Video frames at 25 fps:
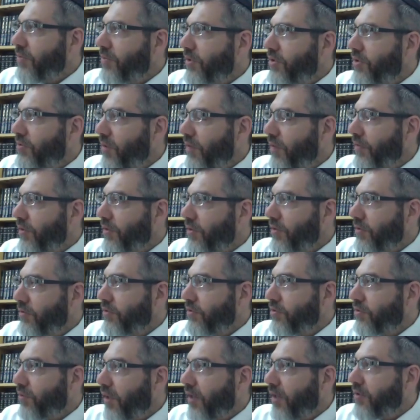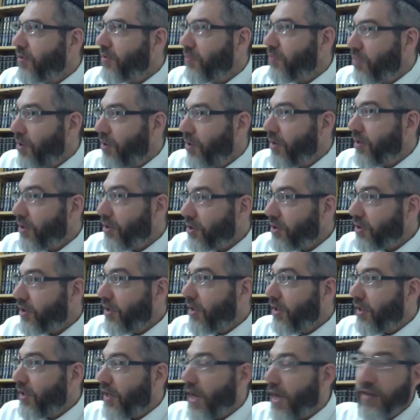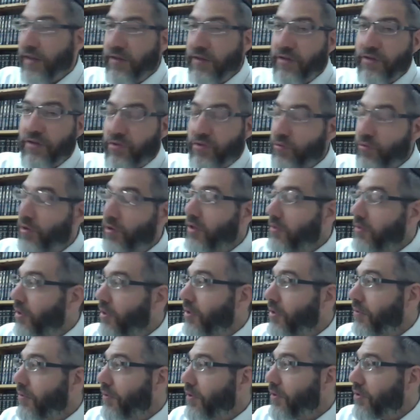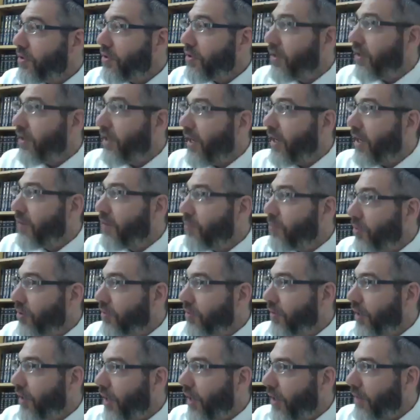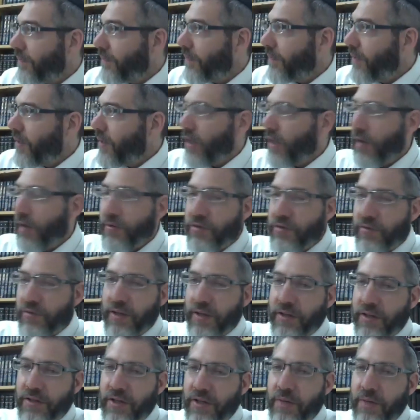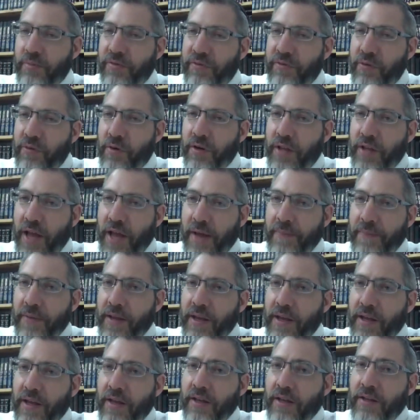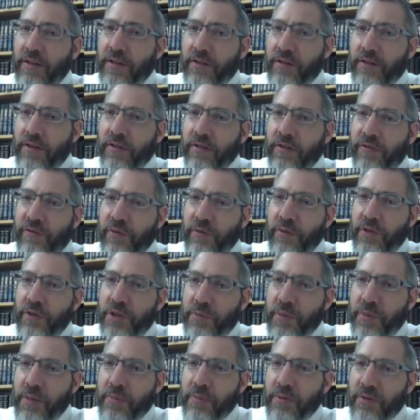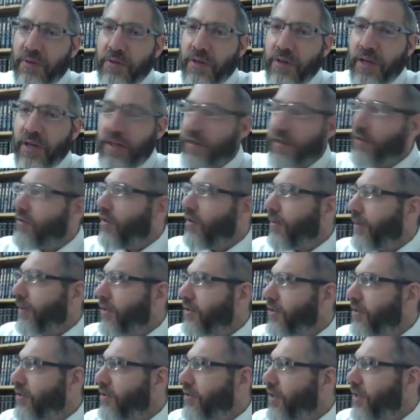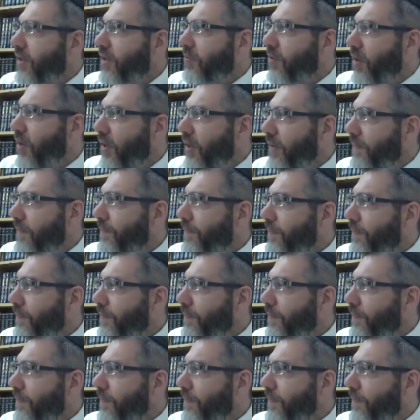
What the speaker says: whatsoever to try to punish and destroy the murderers so that they can't murder again. I was trying to say before that the foolish people look at deterrence and say, what?